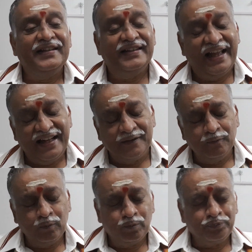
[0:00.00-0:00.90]

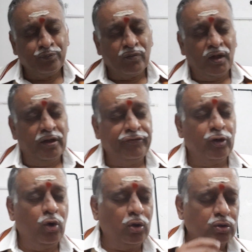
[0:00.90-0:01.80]
Then, if you
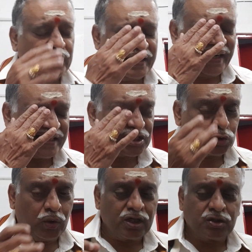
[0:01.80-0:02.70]
go to the next
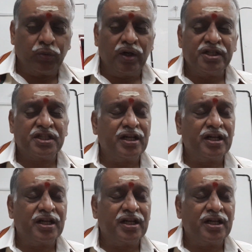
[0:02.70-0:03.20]
verse